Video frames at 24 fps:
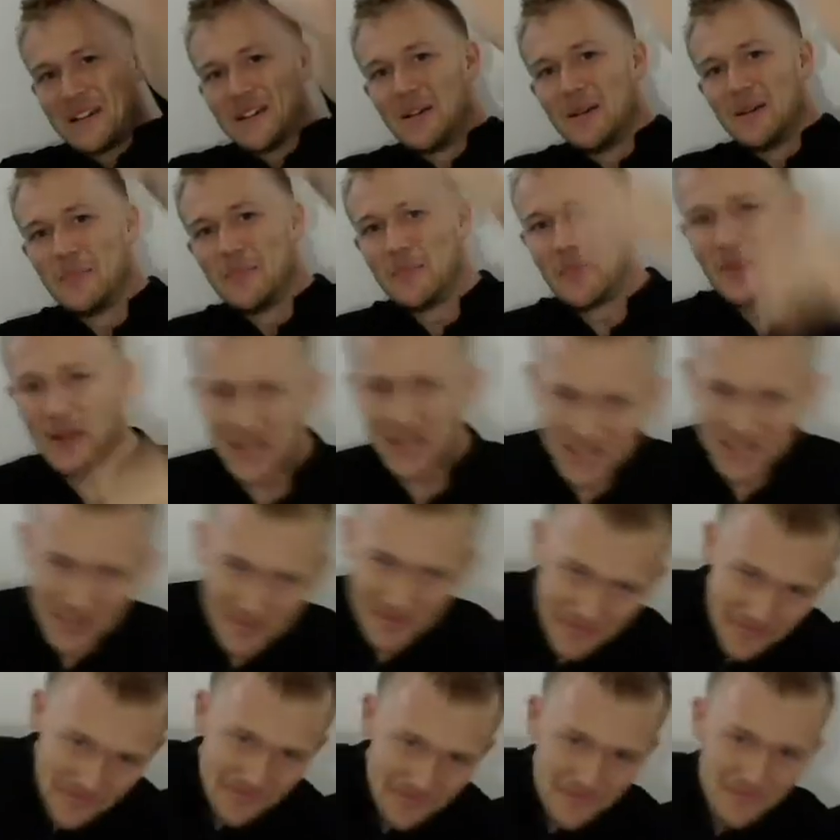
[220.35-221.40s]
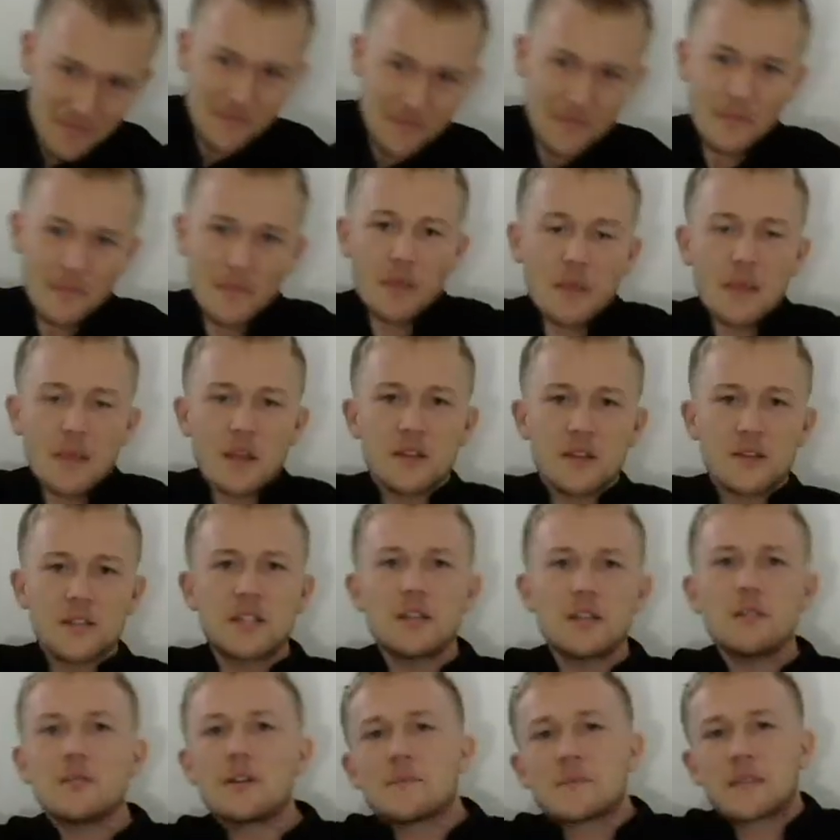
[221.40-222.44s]
But you
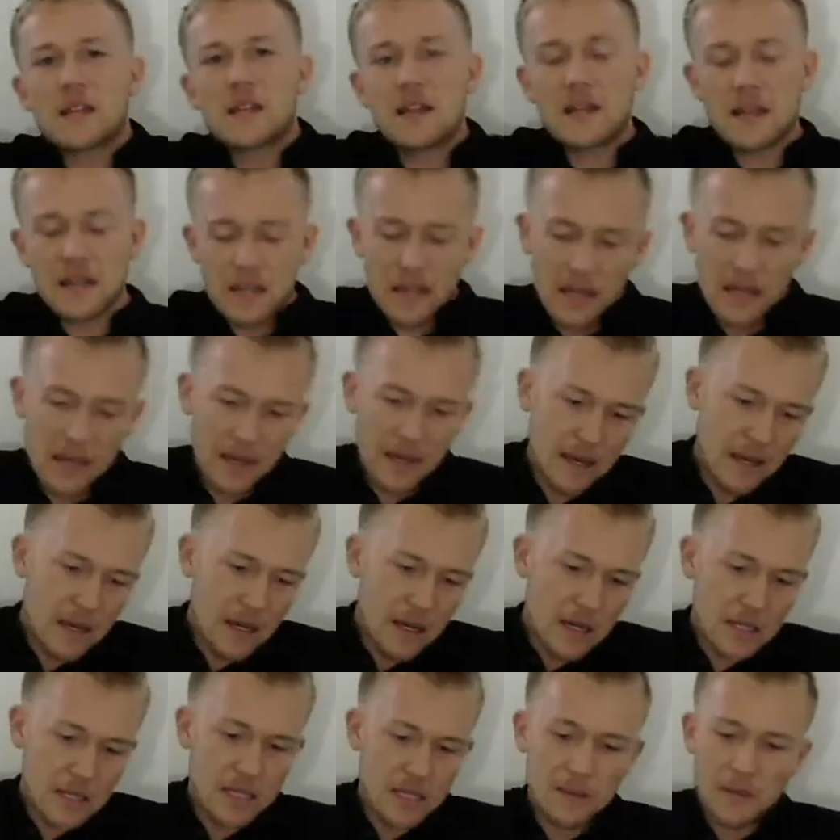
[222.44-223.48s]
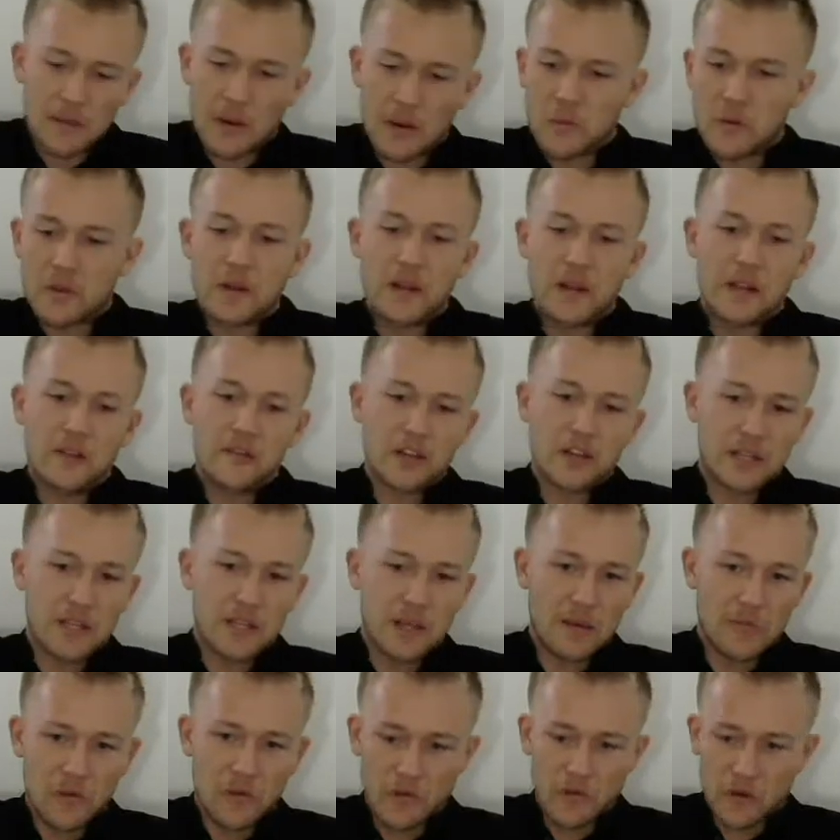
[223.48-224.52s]
see what I'm saying? Let's come up with another
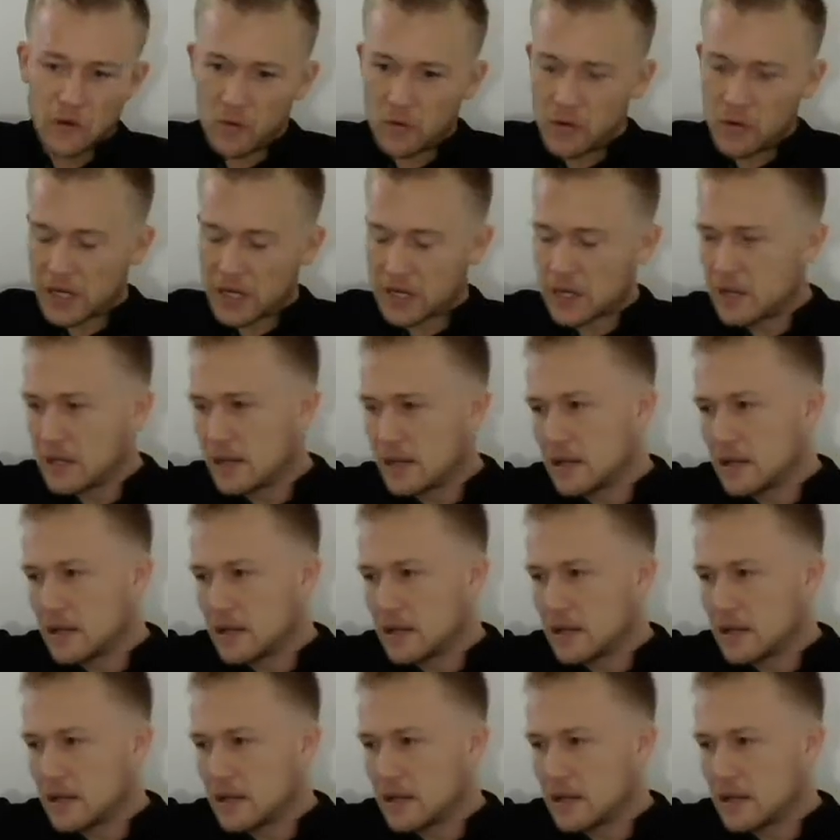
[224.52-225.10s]
example real quick.